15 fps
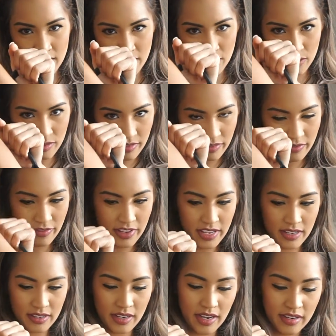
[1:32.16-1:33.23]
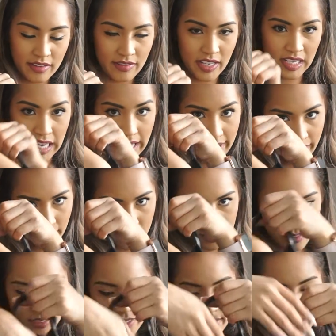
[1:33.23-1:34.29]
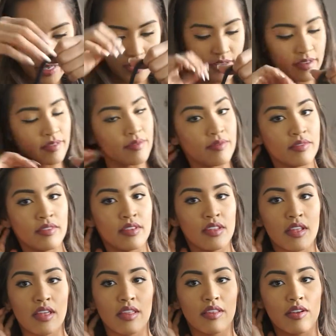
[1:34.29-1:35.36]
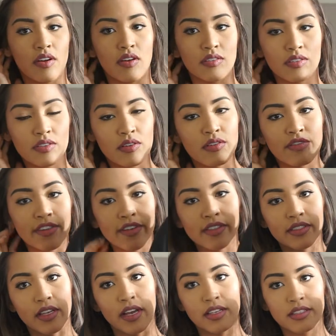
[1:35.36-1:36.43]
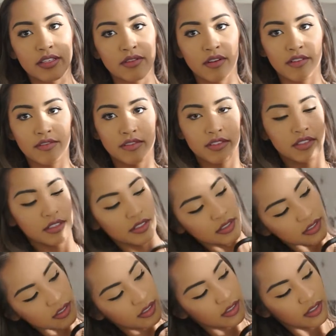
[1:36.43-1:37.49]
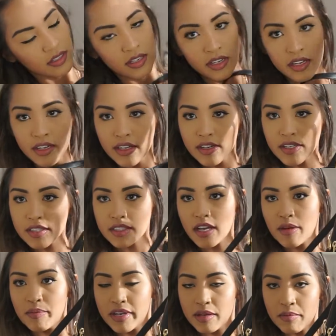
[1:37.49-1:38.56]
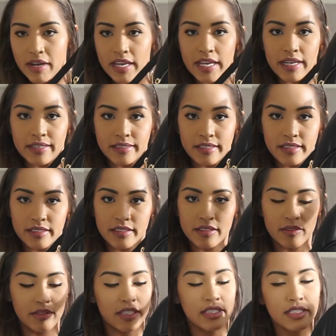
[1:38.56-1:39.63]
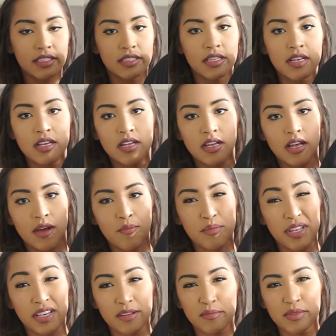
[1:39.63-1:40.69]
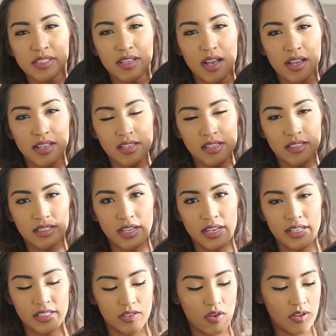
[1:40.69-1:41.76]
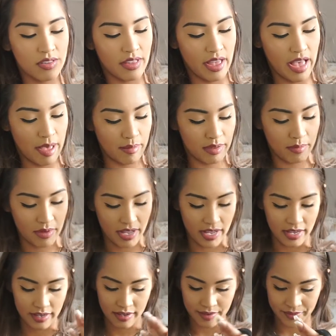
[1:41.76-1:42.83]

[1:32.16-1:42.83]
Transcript: You can fit kind of like a hand in here. And then also for sizing references, here's how big my hand is. So this is a medium-sized, it's called the Abbey bag.